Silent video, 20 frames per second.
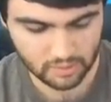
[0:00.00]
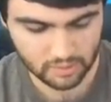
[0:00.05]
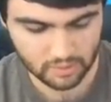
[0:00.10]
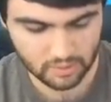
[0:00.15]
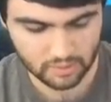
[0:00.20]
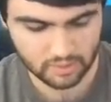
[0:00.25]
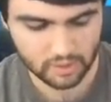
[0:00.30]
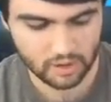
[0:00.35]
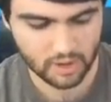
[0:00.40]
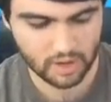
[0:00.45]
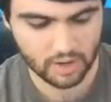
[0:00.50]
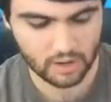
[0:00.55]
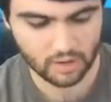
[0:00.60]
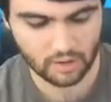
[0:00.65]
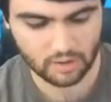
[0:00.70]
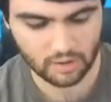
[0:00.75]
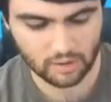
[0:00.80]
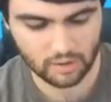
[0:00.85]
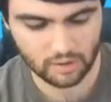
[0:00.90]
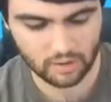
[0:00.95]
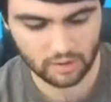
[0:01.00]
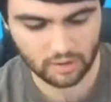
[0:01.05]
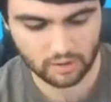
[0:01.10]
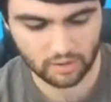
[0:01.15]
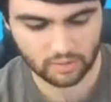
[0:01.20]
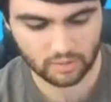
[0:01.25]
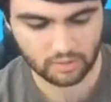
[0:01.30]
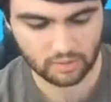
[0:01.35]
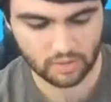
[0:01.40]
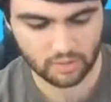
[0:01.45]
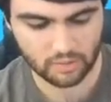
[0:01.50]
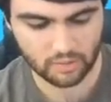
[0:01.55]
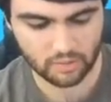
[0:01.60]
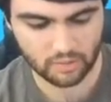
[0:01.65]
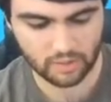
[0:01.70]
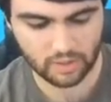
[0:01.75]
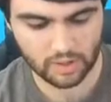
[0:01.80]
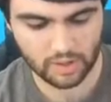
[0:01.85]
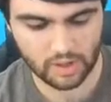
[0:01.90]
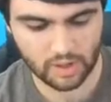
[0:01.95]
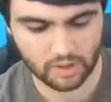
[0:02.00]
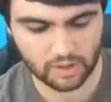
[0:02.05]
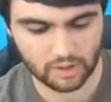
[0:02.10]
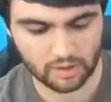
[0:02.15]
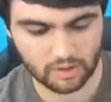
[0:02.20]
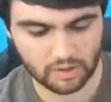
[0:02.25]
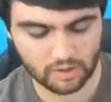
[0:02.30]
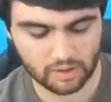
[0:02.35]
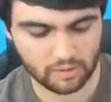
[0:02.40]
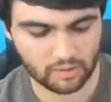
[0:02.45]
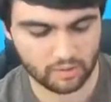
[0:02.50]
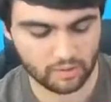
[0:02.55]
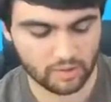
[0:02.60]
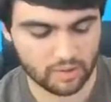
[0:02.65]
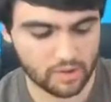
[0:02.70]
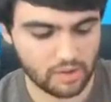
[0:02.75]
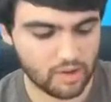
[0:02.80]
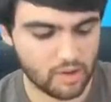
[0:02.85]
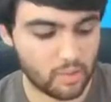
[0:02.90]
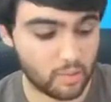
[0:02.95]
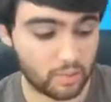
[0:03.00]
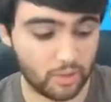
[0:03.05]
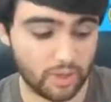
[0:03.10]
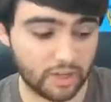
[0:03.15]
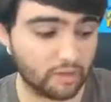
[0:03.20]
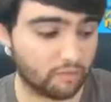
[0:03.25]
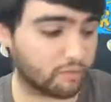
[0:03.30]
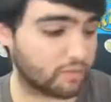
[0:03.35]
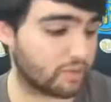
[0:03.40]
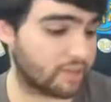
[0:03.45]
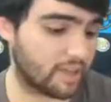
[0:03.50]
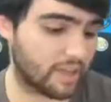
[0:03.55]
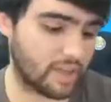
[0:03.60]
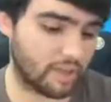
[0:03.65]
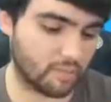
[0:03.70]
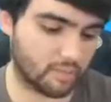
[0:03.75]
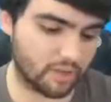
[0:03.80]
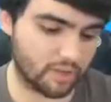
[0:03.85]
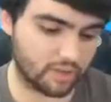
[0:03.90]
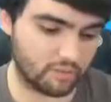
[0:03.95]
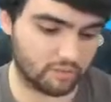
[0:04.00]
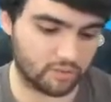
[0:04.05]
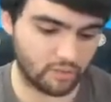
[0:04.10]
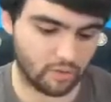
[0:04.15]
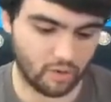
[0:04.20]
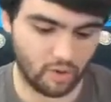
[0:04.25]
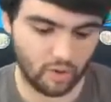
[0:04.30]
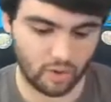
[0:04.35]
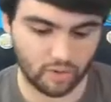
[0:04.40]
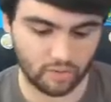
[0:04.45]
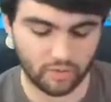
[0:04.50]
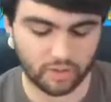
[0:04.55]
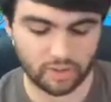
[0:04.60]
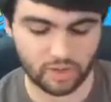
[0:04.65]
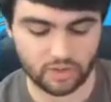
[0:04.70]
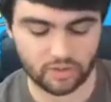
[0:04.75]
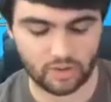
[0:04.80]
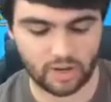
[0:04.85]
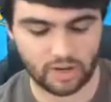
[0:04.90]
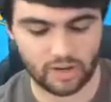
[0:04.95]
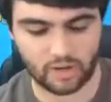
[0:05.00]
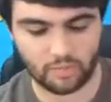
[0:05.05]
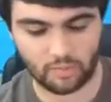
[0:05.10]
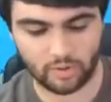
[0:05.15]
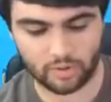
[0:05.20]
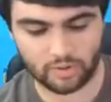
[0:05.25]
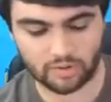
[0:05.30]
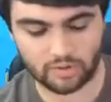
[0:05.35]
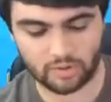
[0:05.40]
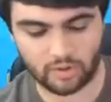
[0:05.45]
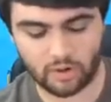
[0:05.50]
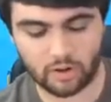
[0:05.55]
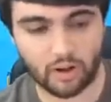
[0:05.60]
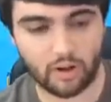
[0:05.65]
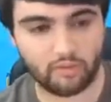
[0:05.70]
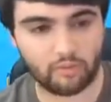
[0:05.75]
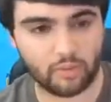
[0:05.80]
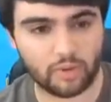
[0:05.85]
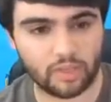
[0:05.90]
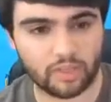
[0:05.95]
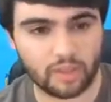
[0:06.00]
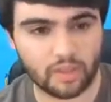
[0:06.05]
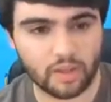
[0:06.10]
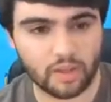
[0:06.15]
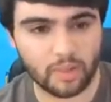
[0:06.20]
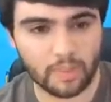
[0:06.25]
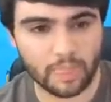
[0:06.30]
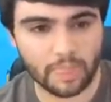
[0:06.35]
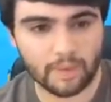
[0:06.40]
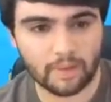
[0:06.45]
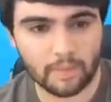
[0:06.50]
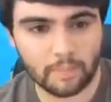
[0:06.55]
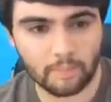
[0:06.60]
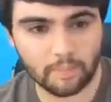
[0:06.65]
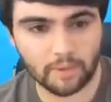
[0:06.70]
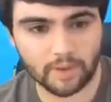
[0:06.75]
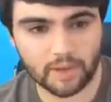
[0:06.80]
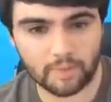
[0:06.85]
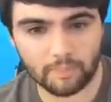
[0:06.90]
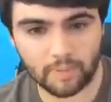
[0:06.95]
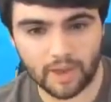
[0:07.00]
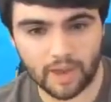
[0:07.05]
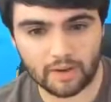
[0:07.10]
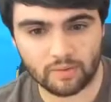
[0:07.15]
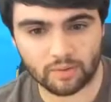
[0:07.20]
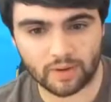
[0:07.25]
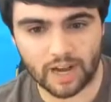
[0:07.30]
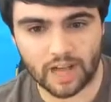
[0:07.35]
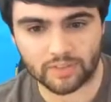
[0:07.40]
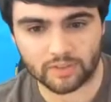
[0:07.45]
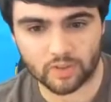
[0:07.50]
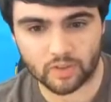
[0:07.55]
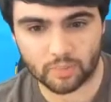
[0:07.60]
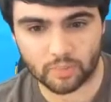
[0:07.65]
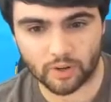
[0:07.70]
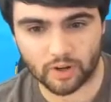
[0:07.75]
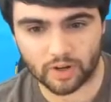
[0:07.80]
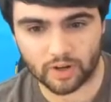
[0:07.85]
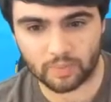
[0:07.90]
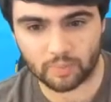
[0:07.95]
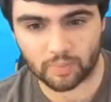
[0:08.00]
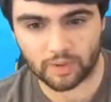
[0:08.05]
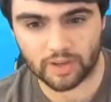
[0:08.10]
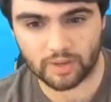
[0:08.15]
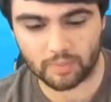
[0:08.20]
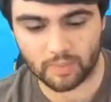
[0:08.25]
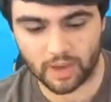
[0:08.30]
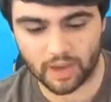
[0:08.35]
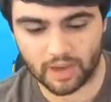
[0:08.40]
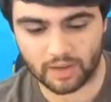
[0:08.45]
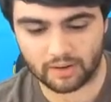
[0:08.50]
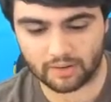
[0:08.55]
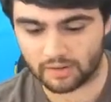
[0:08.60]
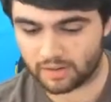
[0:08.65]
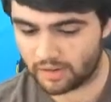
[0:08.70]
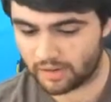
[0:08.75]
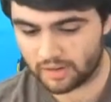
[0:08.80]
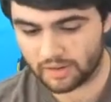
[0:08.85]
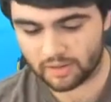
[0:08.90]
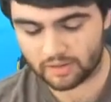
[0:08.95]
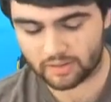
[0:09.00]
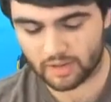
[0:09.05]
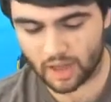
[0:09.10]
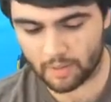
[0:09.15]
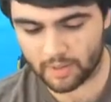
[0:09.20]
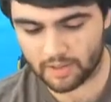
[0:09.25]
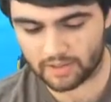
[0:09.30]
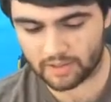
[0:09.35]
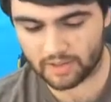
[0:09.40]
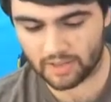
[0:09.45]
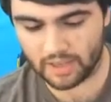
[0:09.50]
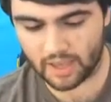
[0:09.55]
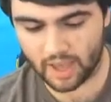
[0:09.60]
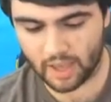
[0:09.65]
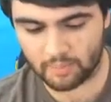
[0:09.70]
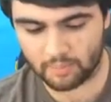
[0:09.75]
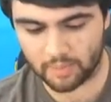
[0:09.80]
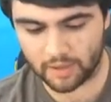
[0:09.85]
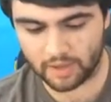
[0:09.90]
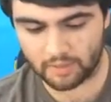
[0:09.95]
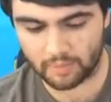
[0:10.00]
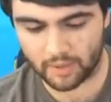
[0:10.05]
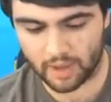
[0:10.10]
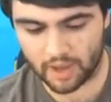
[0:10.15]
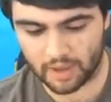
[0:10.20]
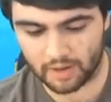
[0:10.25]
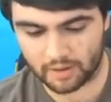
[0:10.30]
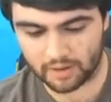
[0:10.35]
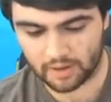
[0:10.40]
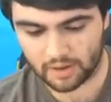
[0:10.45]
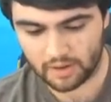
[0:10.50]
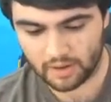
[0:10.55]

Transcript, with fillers: All right. CeeDee Lamb, right? We're looking for Lamb. We're looking for all the rookies right here. We're going to start off with Big Ben Roethlisberger. Big Ben it's coming to the end, Big Ben.